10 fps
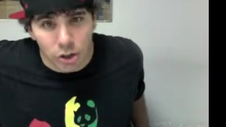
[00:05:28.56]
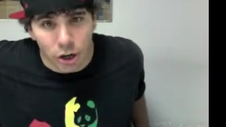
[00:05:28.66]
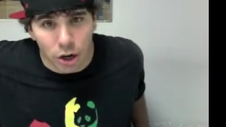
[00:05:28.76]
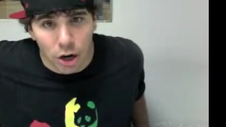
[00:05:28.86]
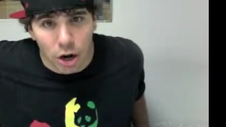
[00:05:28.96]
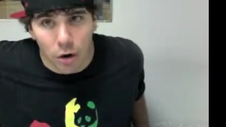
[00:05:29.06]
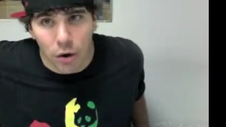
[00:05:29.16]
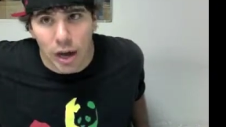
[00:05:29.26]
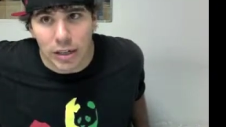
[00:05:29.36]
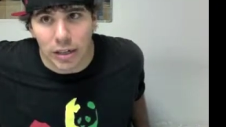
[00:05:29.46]
her no
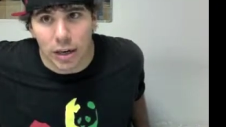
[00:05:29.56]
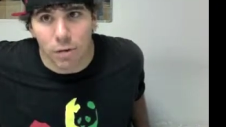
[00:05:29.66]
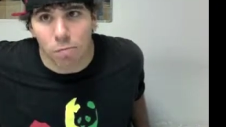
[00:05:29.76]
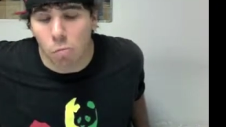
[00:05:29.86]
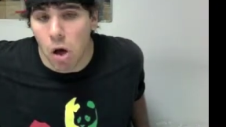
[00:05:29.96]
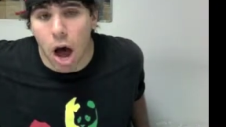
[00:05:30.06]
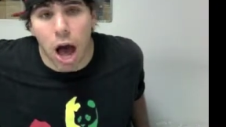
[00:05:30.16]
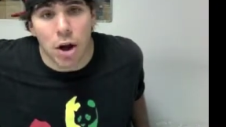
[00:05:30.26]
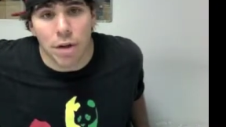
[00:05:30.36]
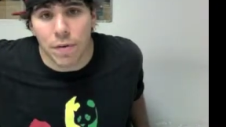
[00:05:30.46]
as in,
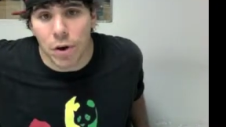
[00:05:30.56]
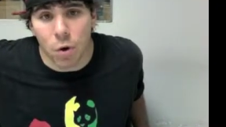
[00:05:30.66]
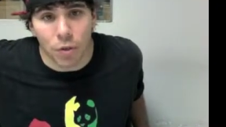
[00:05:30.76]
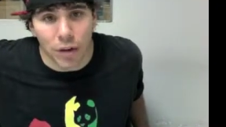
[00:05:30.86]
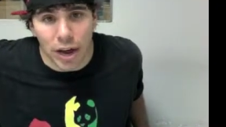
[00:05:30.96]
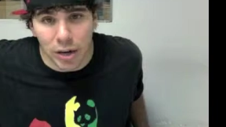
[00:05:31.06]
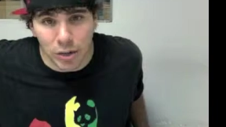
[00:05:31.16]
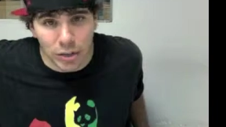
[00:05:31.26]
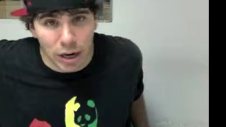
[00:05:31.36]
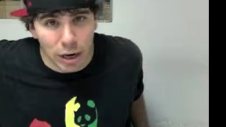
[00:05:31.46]
I don't even know what the heck you're
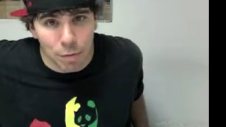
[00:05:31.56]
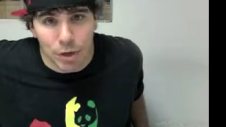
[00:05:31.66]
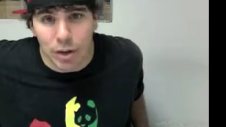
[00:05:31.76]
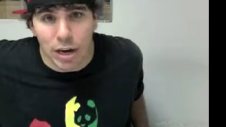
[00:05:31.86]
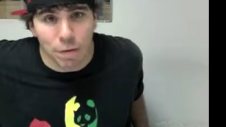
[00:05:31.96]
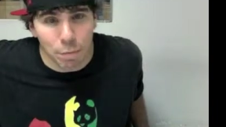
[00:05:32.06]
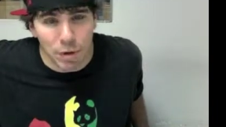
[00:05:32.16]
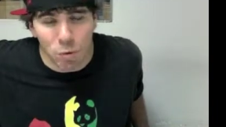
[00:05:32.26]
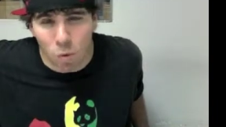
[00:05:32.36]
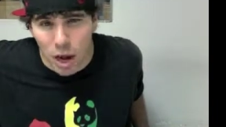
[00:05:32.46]
selling me. You're gonna have to
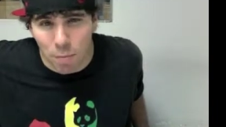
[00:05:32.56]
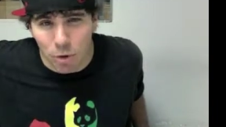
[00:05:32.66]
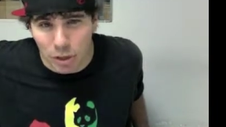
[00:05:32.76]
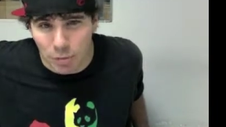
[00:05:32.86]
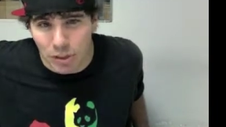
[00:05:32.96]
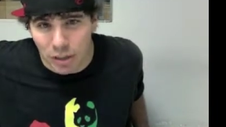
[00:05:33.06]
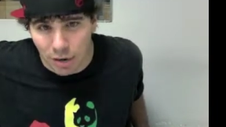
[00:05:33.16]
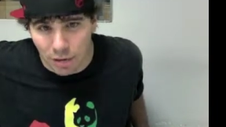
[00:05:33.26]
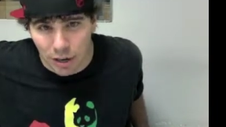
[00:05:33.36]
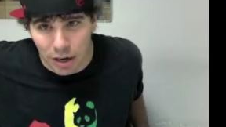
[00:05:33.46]
be way more
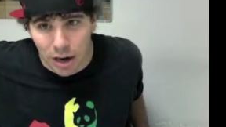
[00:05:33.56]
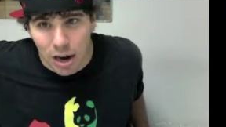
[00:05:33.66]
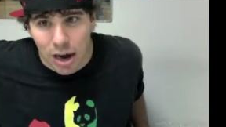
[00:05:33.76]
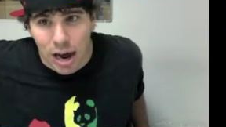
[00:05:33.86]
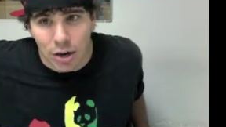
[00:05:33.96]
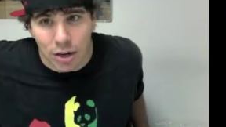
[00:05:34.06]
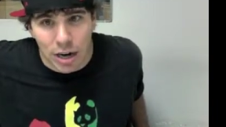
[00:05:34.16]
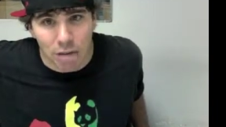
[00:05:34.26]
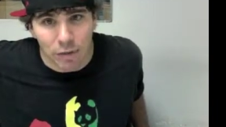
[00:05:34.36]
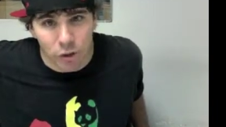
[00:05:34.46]
specific, and you're gonna
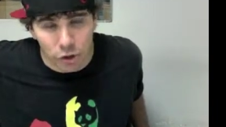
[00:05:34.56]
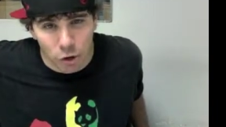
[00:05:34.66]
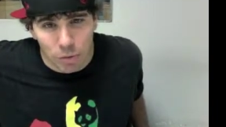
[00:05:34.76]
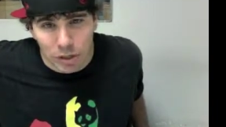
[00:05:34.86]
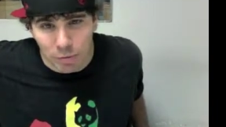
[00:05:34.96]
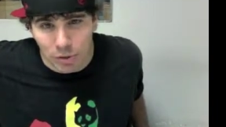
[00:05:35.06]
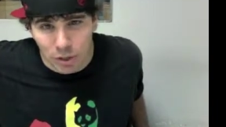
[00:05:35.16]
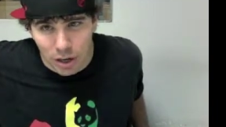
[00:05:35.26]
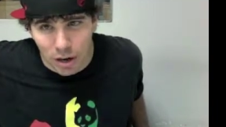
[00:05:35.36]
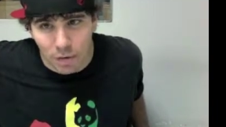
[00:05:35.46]
have to show me some
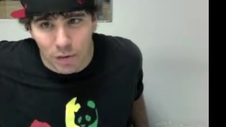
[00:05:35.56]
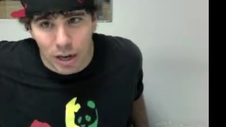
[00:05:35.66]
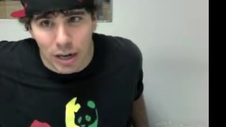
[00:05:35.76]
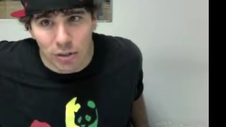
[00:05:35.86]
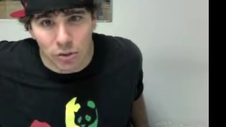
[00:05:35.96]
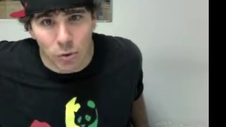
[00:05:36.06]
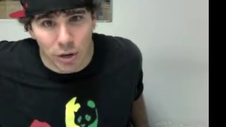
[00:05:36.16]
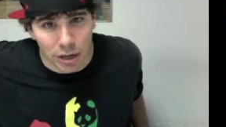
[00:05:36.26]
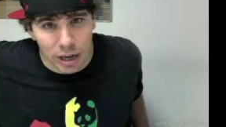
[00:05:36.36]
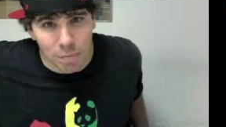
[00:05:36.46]
stuff that's going
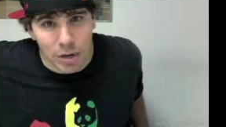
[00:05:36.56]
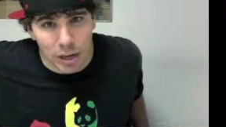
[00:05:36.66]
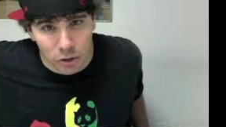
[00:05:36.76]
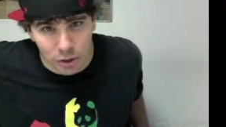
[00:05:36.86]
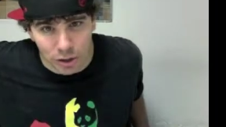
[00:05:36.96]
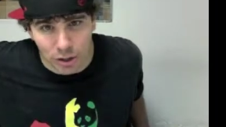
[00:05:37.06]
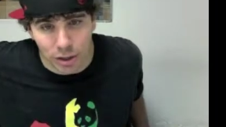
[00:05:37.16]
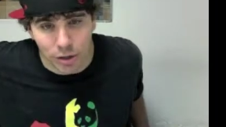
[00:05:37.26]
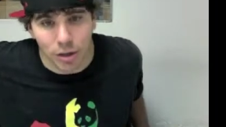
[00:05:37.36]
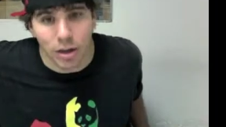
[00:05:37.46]
to get me
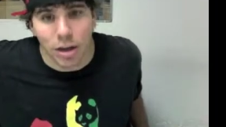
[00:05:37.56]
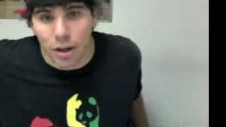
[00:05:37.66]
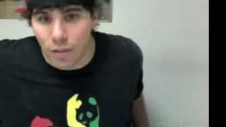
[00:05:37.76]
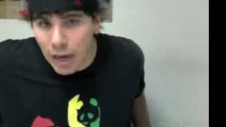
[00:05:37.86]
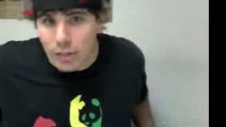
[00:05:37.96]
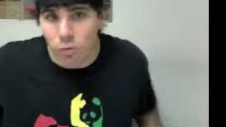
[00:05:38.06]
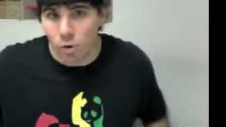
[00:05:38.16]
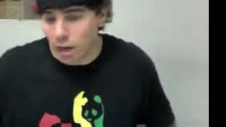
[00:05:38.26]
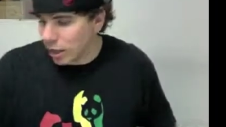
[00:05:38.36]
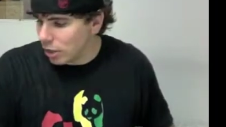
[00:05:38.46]
interested. That's
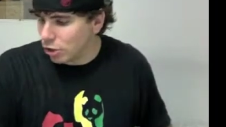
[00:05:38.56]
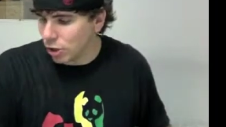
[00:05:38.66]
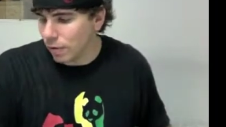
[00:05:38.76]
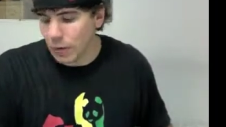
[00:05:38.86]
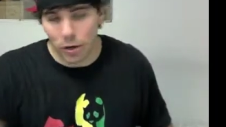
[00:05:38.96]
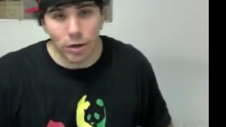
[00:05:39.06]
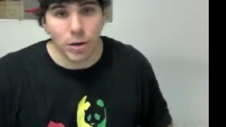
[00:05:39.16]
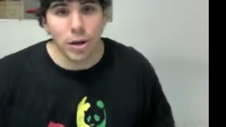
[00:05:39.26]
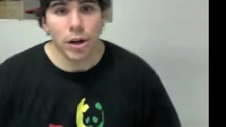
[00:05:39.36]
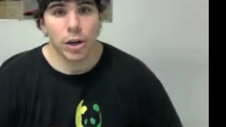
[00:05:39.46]
what he should have heard.
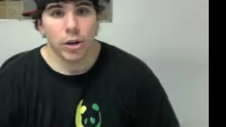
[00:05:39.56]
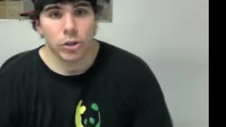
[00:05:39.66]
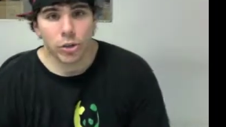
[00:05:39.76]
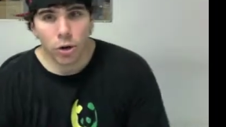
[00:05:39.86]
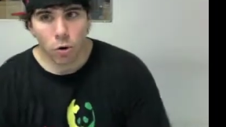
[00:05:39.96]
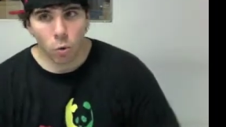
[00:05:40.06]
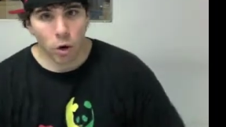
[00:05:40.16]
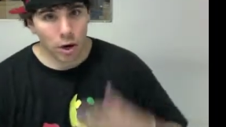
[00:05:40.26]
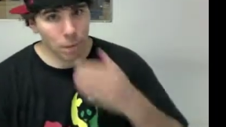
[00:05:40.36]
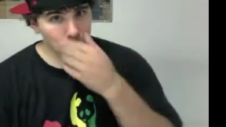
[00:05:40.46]
So
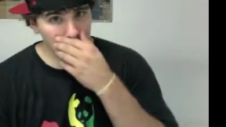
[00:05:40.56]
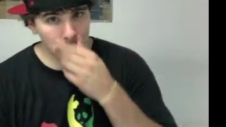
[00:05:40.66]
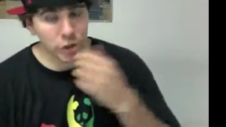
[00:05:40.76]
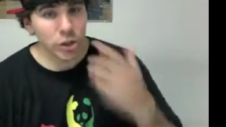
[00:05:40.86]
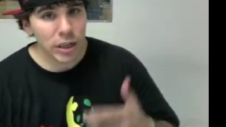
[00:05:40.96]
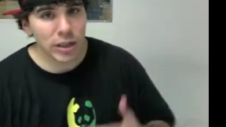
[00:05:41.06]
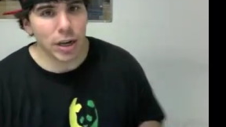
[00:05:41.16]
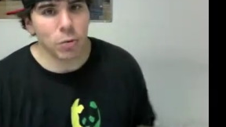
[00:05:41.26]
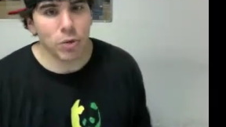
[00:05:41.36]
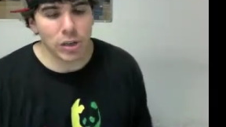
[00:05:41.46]
what he should have
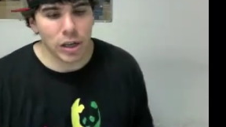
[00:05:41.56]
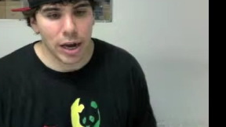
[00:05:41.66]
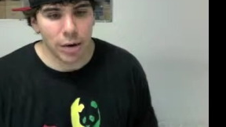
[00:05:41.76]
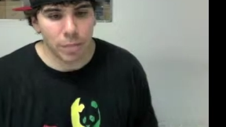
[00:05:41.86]
done was like,